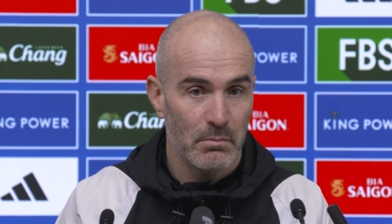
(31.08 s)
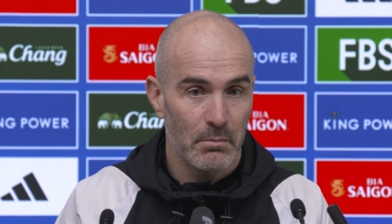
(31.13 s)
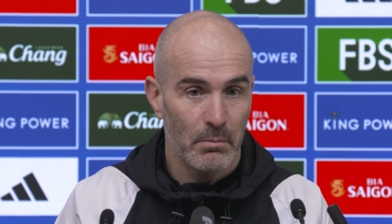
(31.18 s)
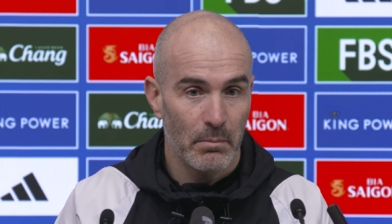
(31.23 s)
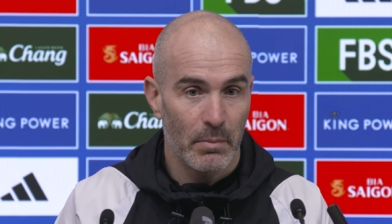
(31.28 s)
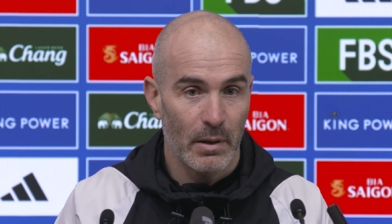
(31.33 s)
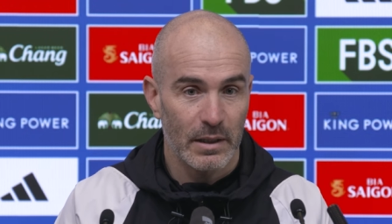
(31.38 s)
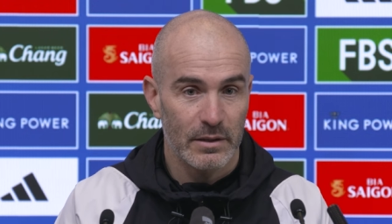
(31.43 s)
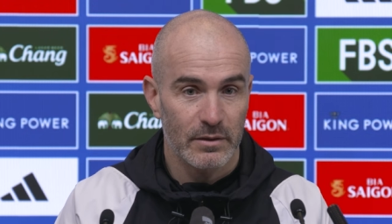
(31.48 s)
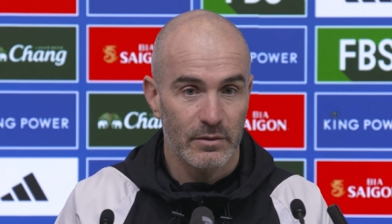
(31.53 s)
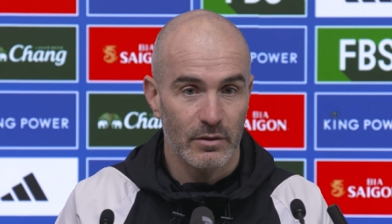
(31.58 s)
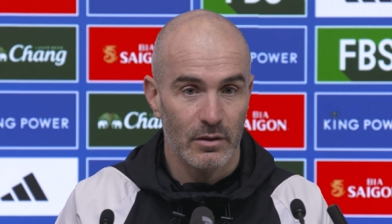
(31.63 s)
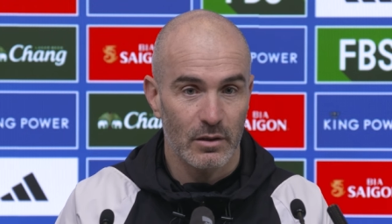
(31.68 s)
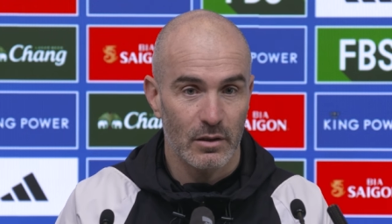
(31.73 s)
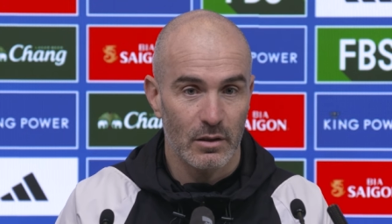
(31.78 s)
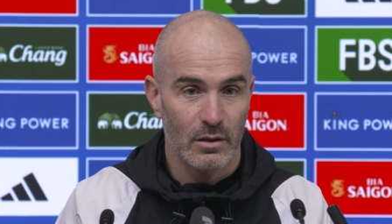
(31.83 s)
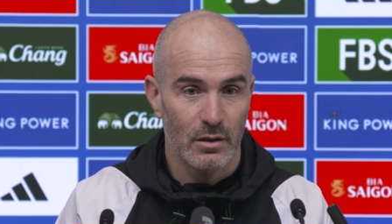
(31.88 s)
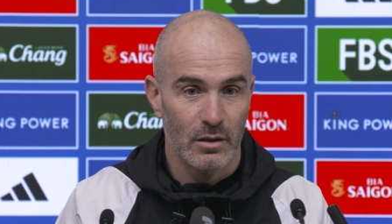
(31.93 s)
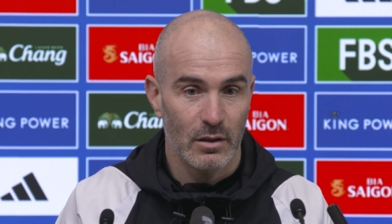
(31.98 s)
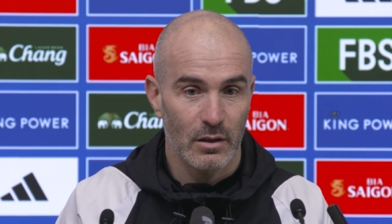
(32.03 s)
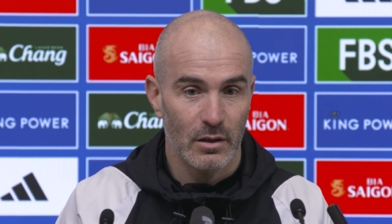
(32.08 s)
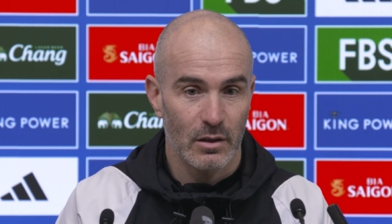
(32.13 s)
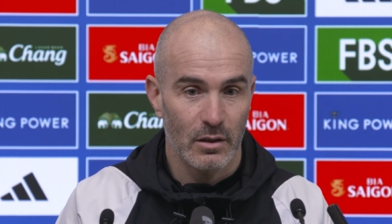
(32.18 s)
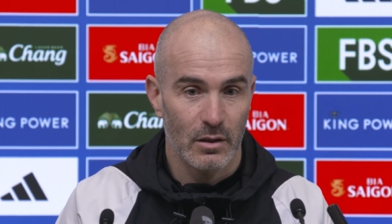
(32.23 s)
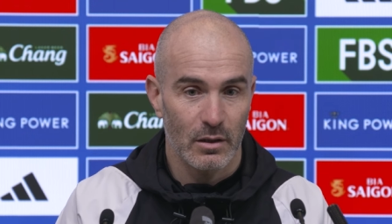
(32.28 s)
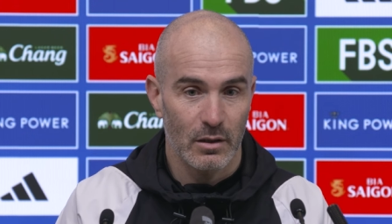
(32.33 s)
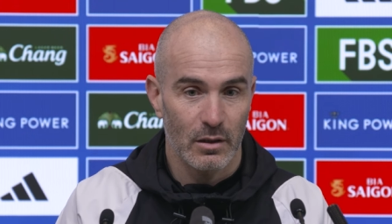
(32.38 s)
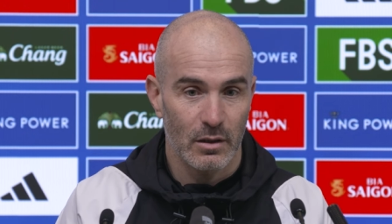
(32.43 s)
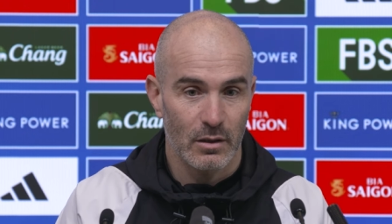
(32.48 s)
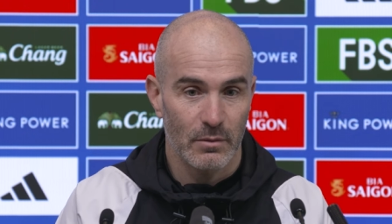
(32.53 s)
But
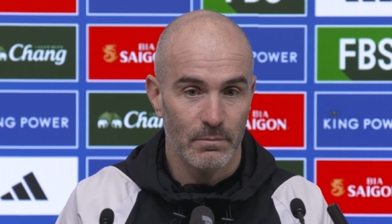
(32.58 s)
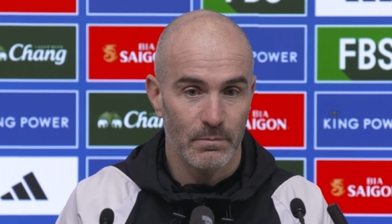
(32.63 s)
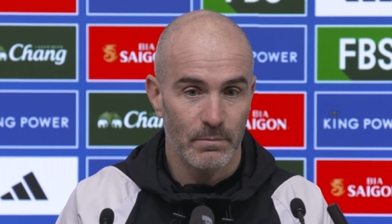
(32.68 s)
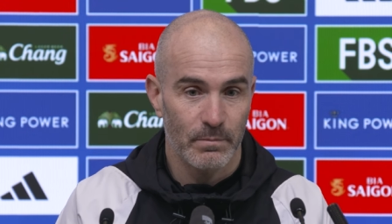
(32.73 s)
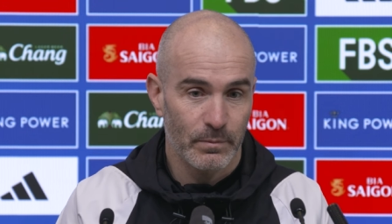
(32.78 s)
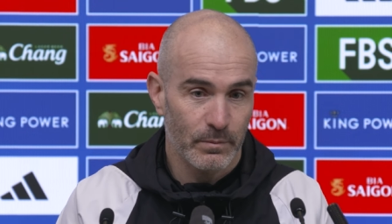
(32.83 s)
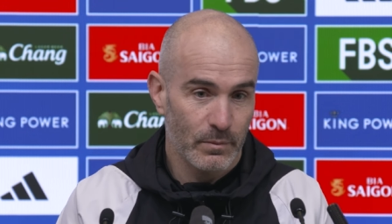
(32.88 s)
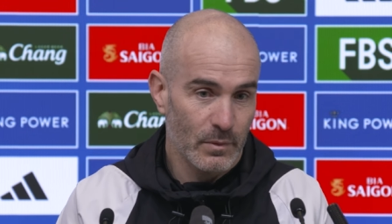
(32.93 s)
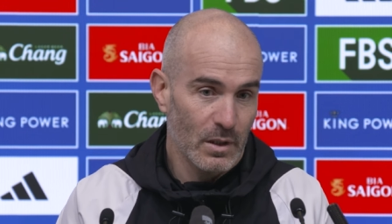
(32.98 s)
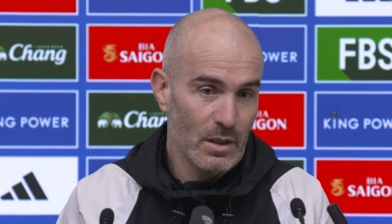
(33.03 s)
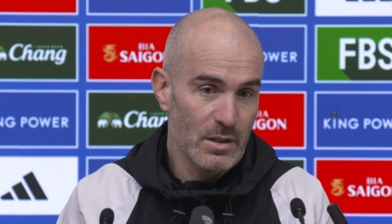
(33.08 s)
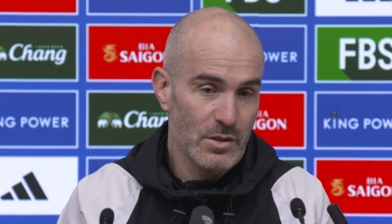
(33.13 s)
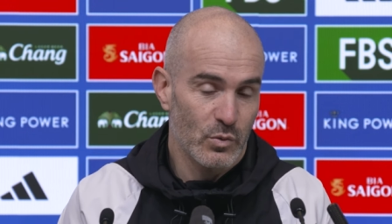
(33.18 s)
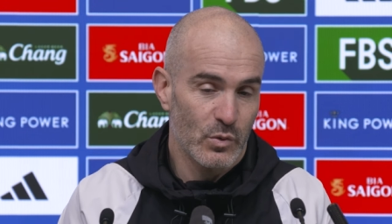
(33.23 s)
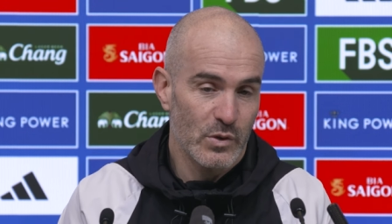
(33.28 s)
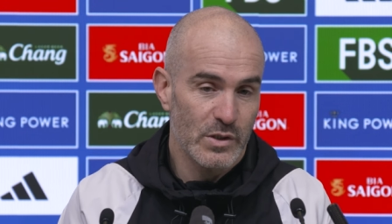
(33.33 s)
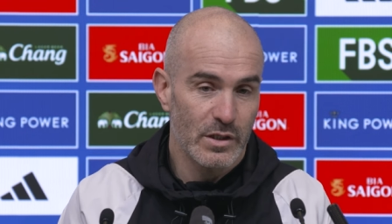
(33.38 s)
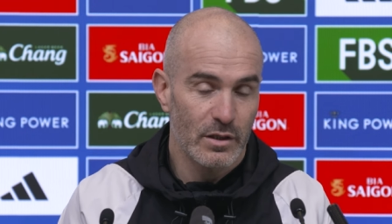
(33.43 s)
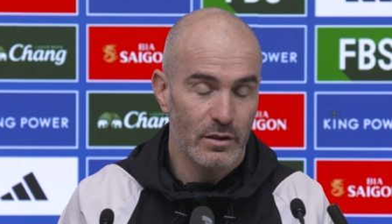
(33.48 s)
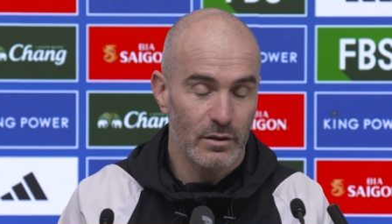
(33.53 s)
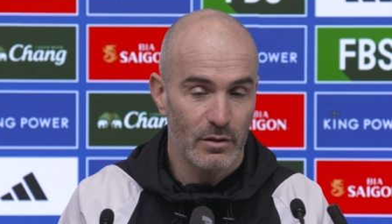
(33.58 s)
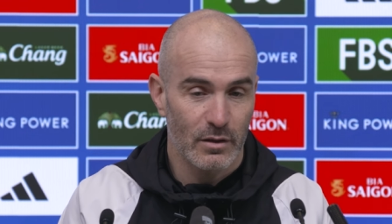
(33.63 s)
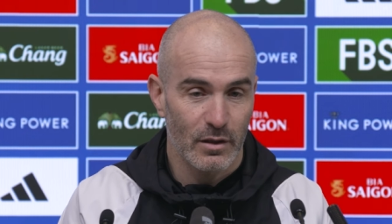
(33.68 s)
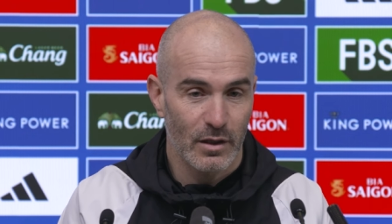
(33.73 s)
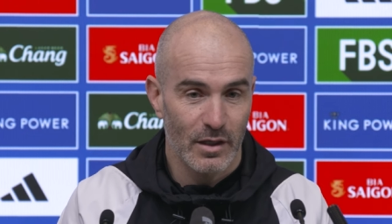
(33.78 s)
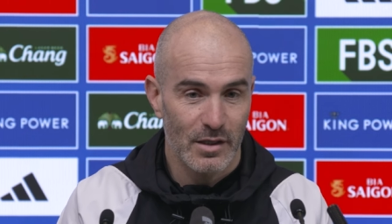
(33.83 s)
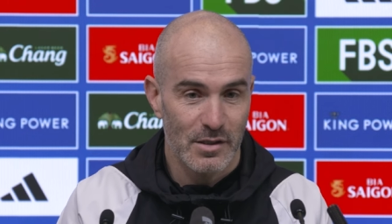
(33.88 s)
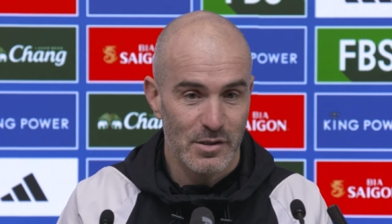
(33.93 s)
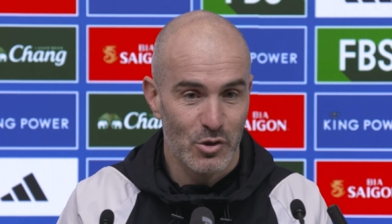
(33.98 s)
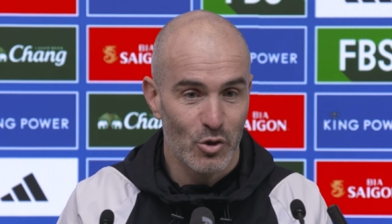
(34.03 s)
uh, as we said,
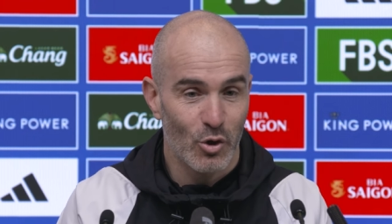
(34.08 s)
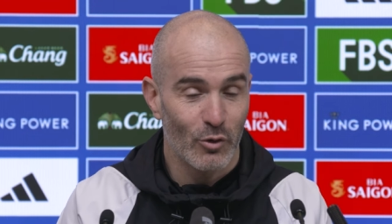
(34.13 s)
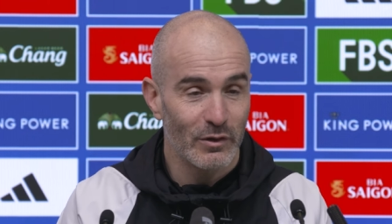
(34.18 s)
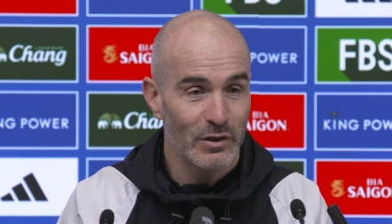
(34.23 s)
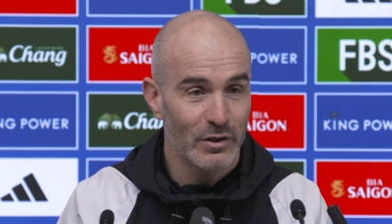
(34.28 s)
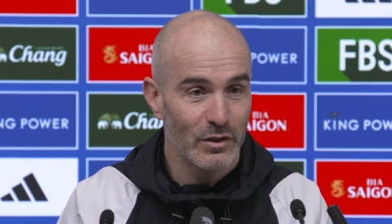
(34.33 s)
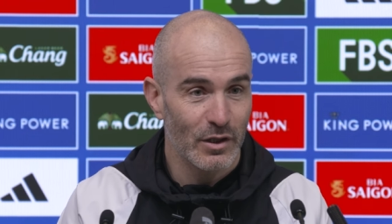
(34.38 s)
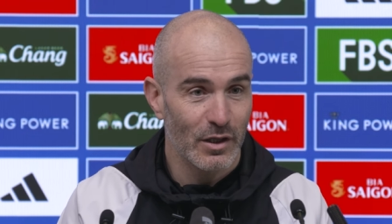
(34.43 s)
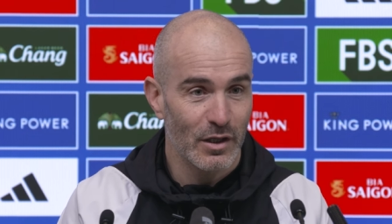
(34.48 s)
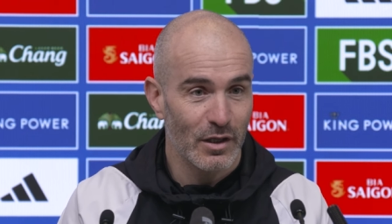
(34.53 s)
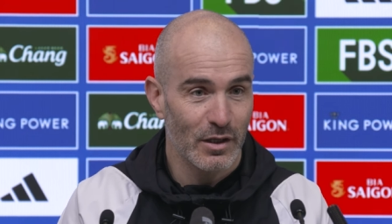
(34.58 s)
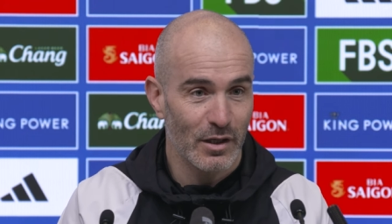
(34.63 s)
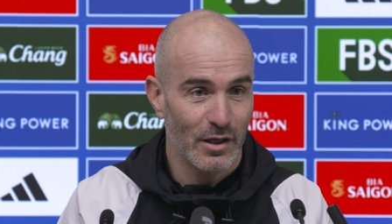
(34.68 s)
it's Coventry.